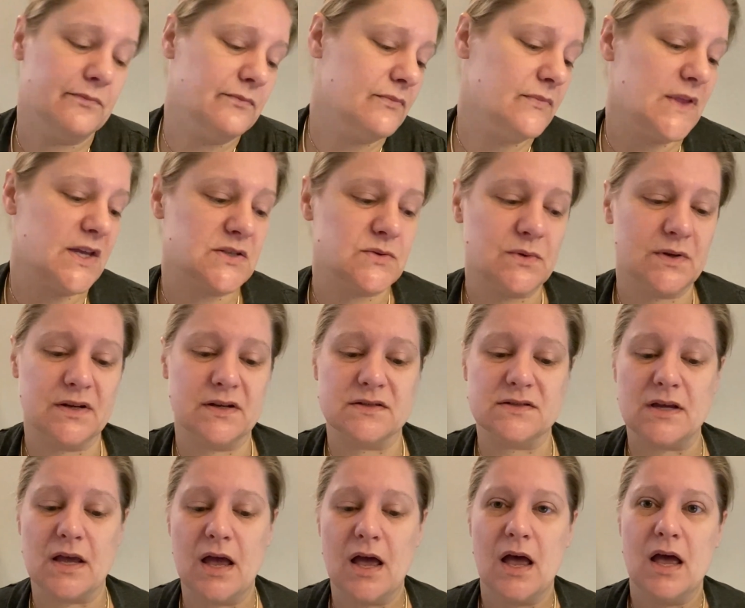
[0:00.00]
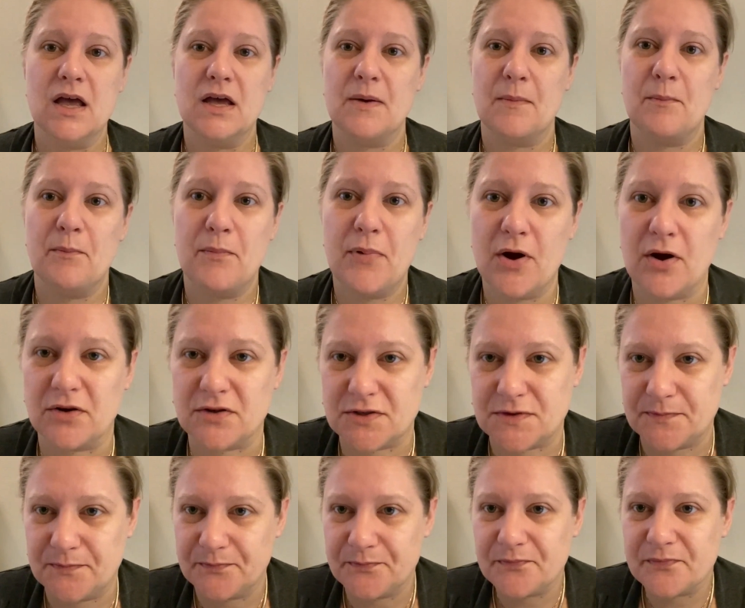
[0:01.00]
That's what it is. But
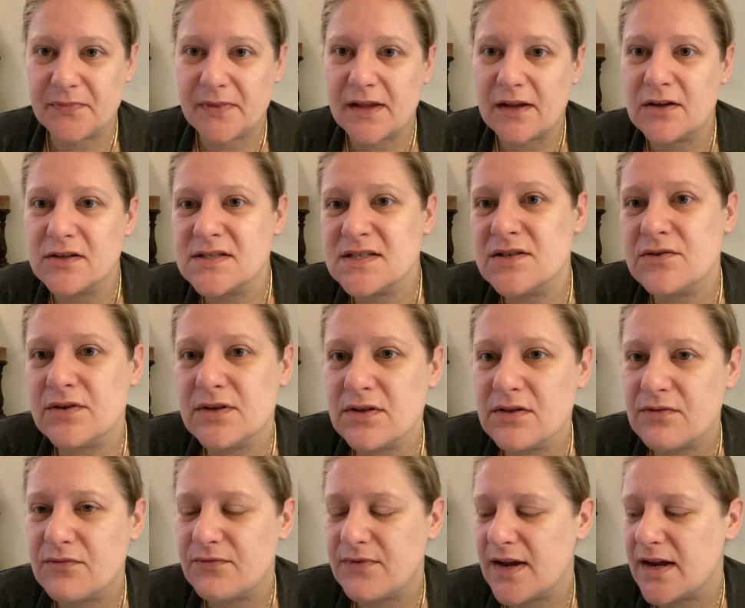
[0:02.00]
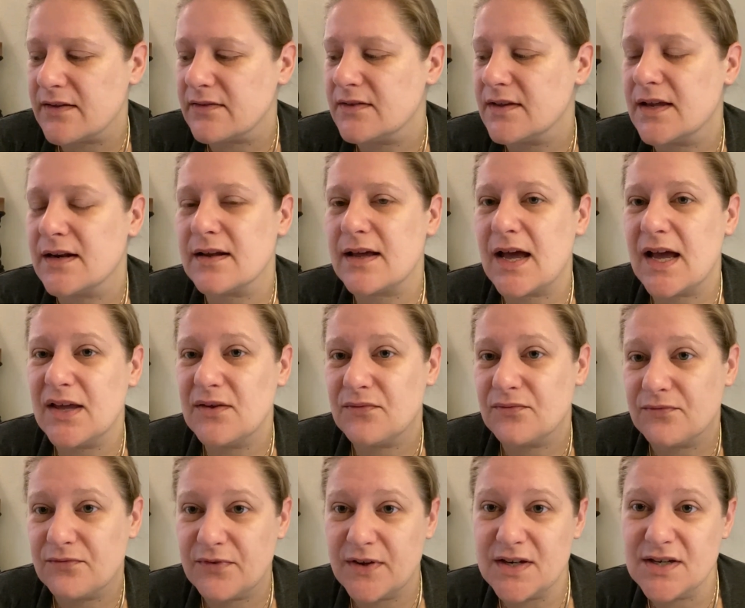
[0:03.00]
considering the fact that I
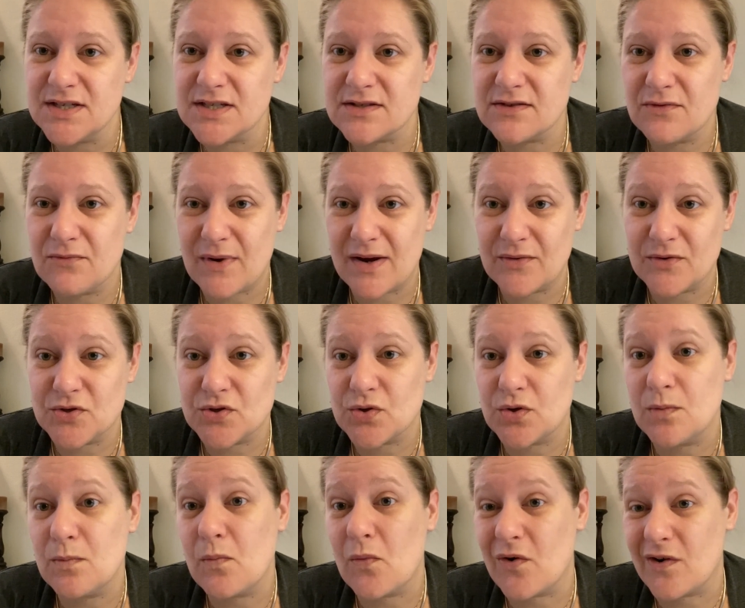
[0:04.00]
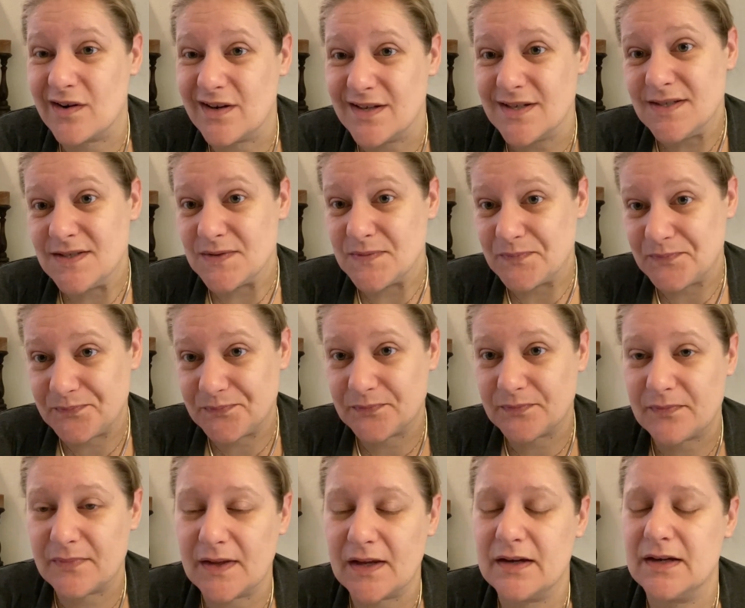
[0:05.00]
finished the Virus Shawl more or less,
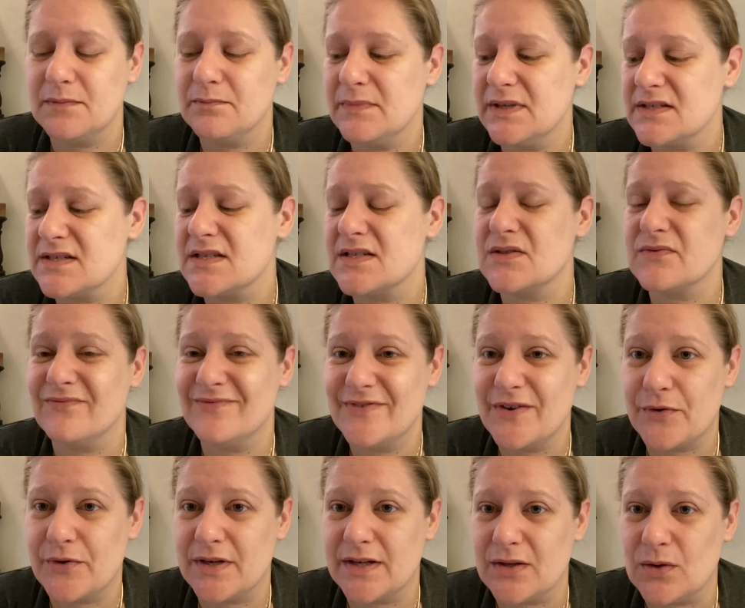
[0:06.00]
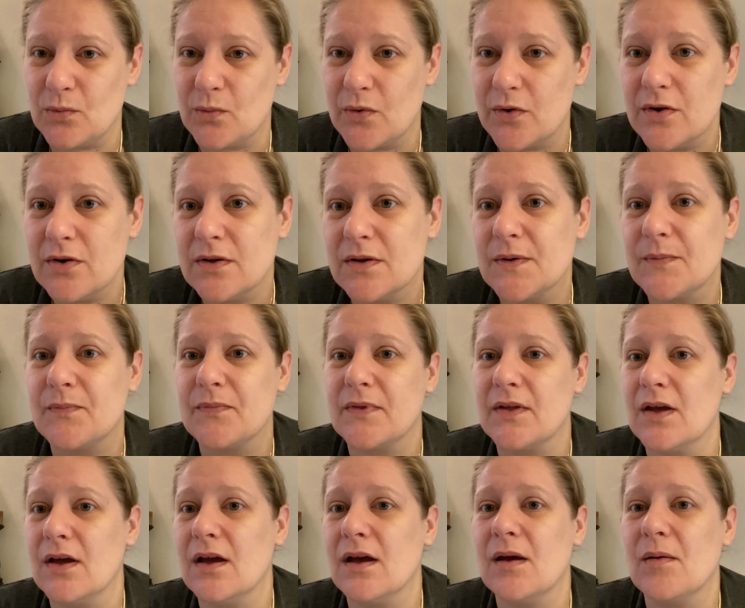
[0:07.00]
it misses very little work.
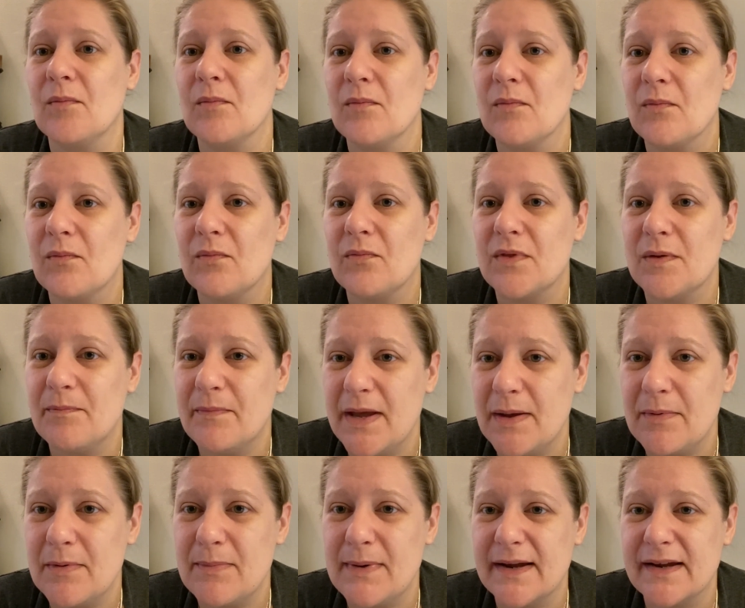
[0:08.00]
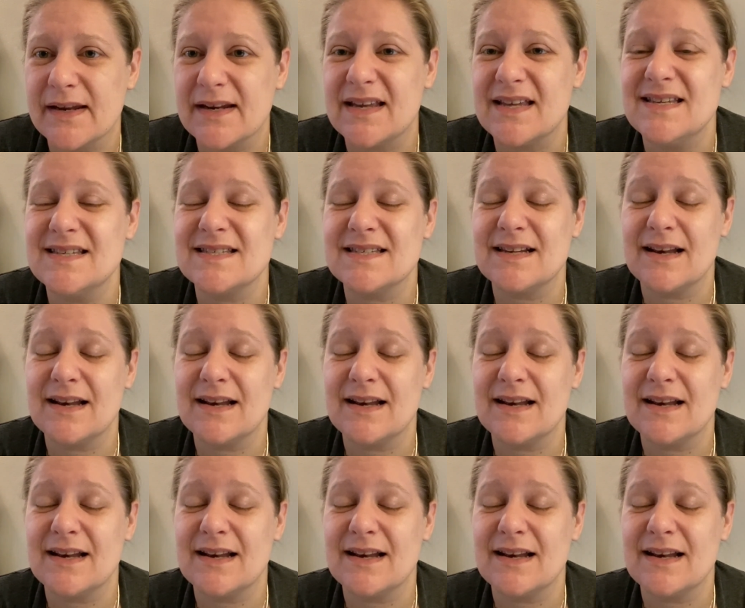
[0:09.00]
The baby blanket is